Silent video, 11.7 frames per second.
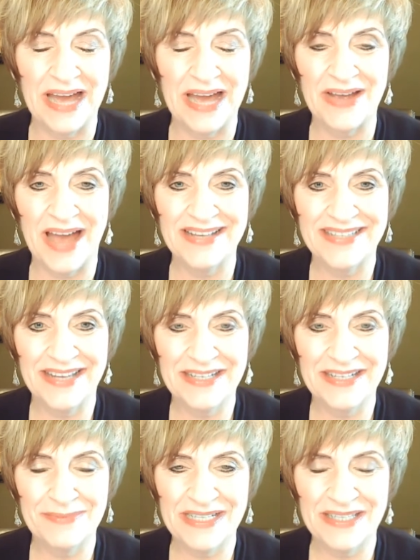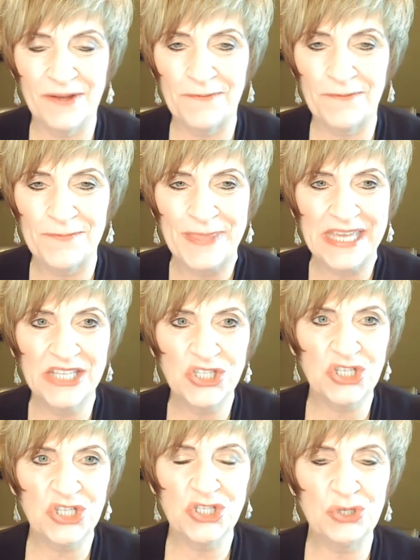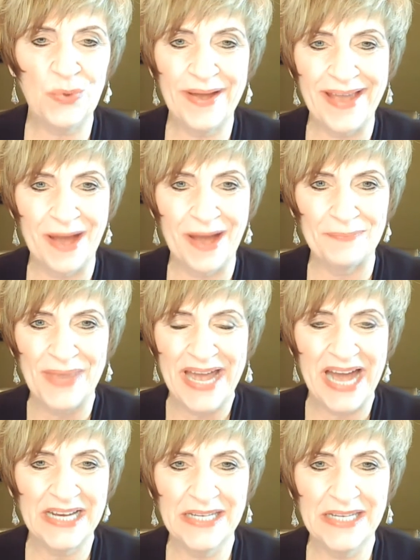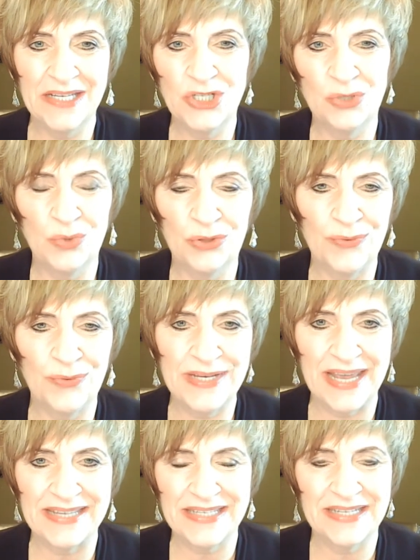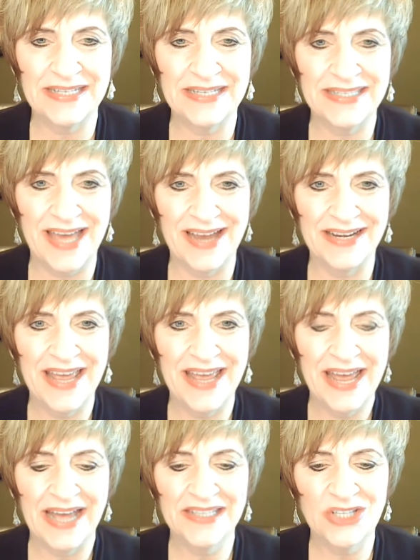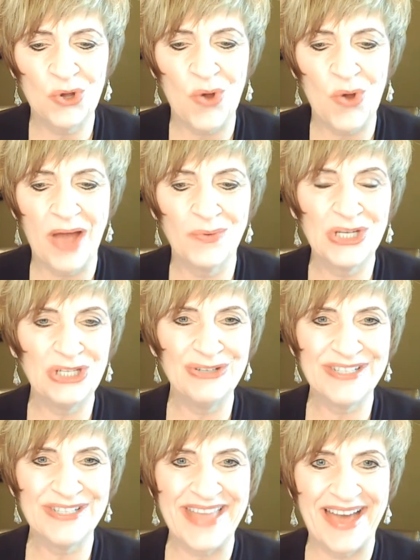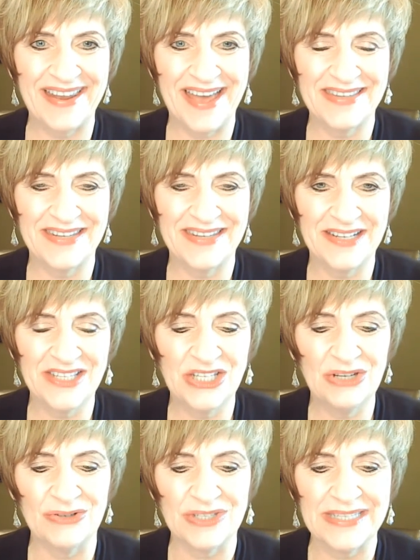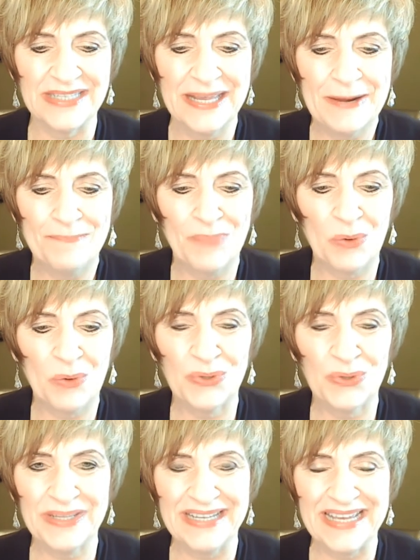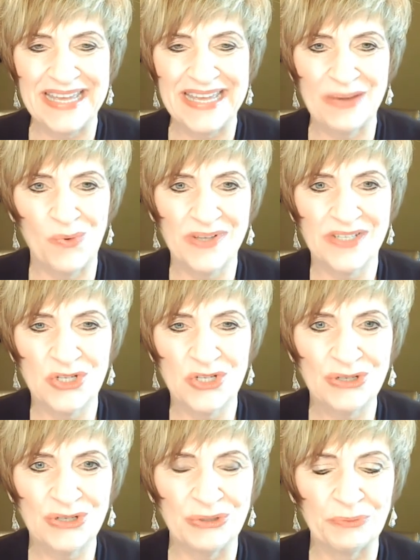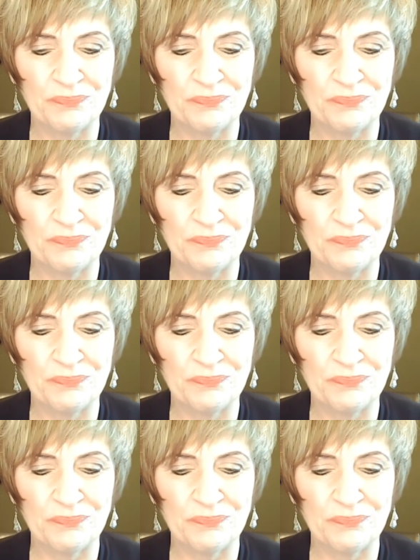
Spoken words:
I said to myself, it's just who I am. I need 2 or 3 days to decide. And so I would use that as an excuse. But really, it wasn't true.